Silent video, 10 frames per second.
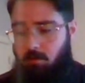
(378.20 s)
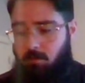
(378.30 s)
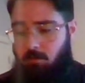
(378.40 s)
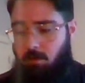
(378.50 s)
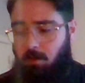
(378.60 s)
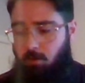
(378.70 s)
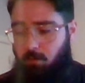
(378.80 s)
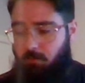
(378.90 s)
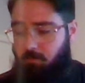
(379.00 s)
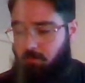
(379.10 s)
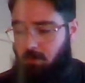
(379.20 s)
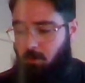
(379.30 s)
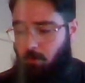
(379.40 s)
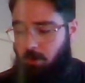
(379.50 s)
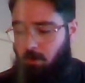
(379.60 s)
So,
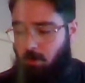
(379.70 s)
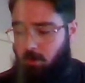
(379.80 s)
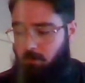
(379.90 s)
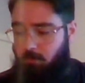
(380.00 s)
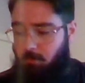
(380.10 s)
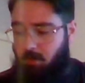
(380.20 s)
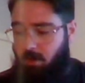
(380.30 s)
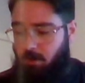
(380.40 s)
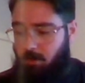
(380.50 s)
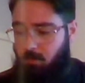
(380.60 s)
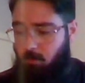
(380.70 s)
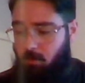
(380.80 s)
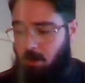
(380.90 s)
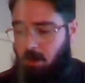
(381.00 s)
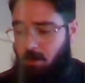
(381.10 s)
going on from there,
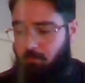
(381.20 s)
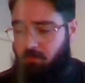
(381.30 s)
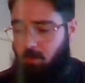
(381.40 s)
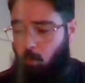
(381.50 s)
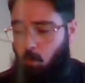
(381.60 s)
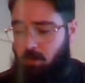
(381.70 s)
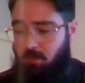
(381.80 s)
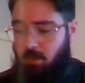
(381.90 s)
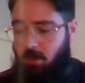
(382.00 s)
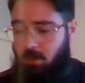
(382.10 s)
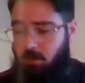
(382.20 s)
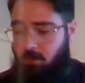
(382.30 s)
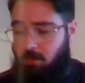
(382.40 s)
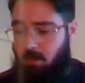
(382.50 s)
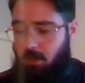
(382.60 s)
one
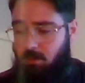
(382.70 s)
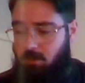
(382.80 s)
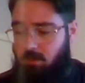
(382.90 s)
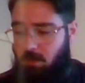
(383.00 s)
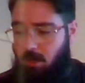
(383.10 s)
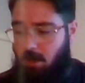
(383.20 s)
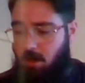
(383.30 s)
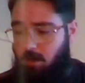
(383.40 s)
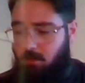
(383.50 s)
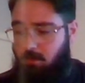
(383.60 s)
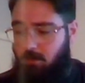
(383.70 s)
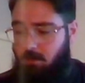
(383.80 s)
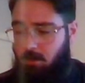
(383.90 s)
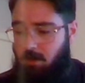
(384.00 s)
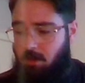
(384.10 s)
thing that
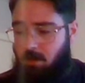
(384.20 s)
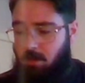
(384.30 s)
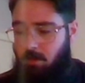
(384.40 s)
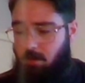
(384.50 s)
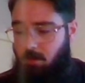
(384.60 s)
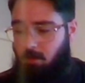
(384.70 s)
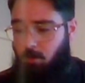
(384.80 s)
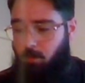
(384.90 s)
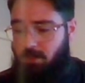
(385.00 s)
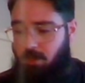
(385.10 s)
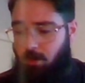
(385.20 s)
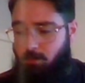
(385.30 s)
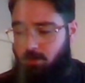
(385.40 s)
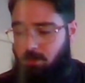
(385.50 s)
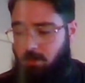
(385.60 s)
always
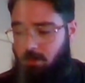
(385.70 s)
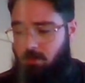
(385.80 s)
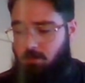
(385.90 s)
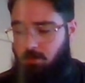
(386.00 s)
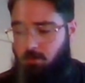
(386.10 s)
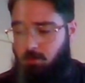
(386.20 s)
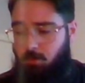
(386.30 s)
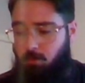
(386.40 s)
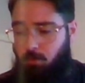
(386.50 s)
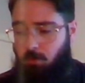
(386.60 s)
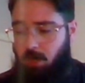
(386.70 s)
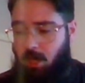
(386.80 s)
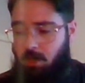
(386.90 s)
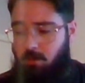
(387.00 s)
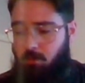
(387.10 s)
helps is to
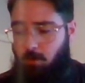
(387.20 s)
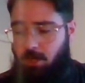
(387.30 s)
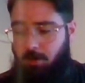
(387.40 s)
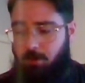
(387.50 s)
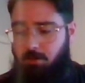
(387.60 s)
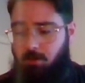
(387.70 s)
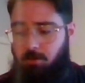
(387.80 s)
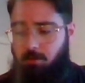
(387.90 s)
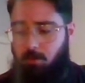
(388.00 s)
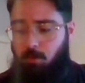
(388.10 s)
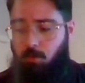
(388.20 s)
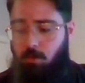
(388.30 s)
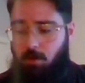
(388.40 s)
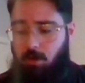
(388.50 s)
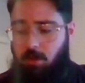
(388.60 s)
create your character
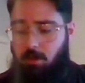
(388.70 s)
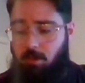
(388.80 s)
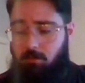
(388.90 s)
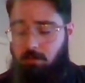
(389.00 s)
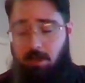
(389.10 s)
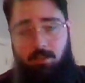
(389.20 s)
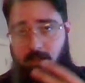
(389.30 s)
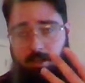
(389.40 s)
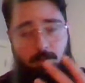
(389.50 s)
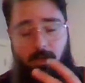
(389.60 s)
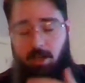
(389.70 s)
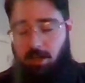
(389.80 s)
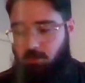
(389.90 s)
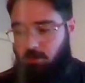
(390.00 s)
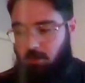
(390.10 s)
and anima
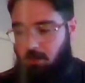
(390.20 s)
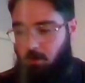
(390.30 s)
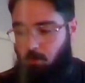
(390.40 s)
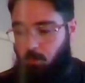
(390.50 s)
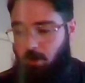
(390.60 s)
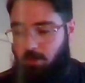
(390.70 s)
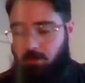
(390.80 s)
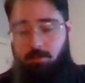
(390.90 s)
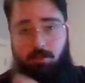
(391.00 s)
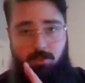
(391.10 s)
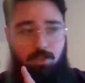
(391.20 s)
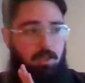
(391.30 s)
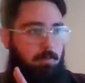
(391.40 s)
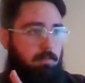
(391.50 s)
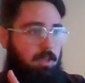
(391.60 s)
actually with the
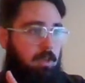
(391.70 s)
GM.